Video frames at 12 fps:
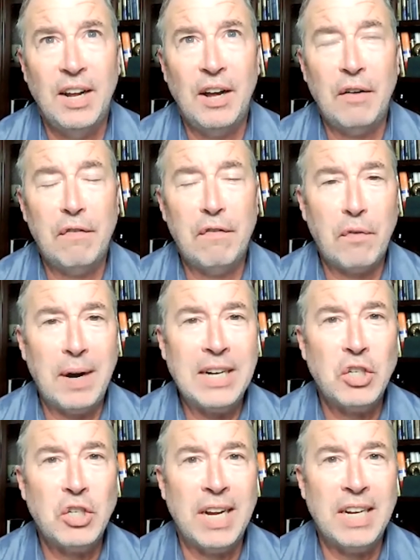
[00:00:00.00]
of
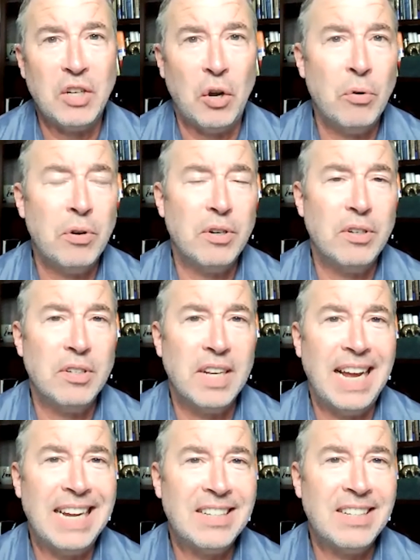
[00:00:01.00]
franchise owners,
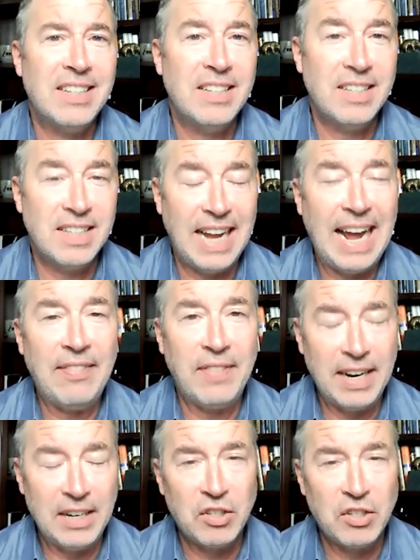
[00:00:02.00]
last stat that
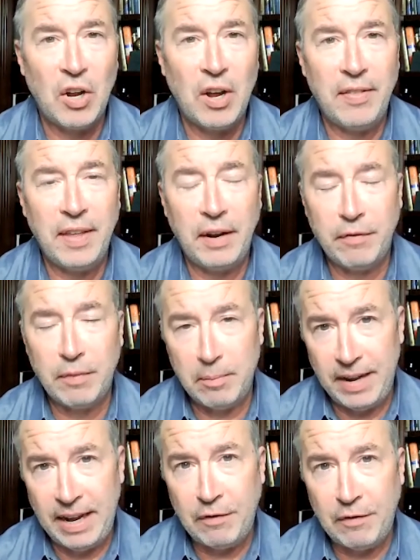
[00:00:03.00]
I saw, I think from
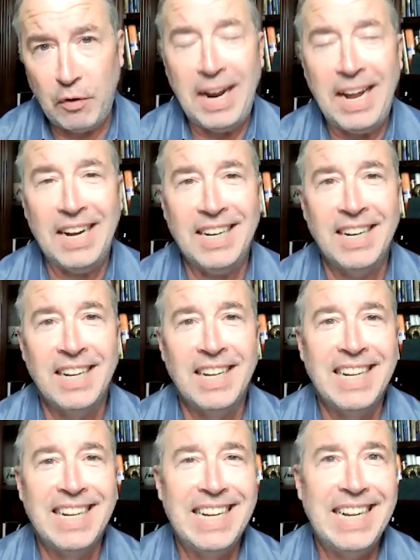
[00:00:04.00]
Vet Fran,
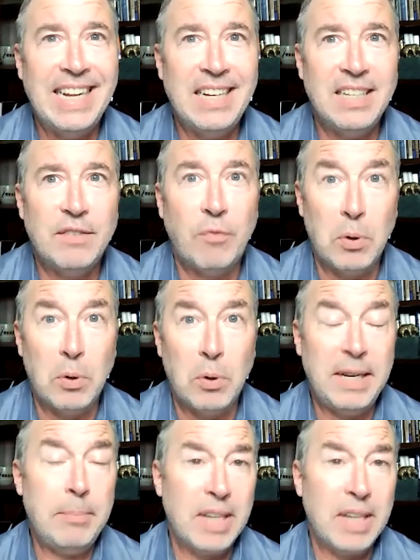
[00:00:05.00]
is
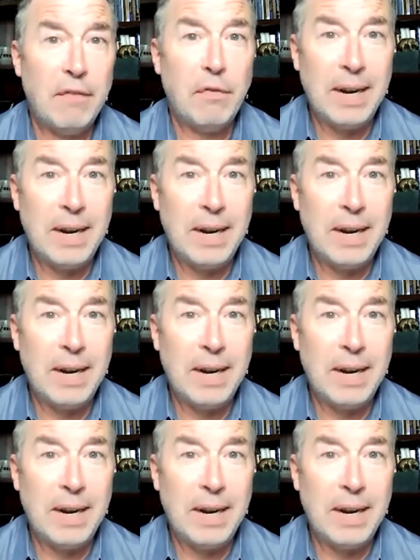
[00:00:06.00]
14% of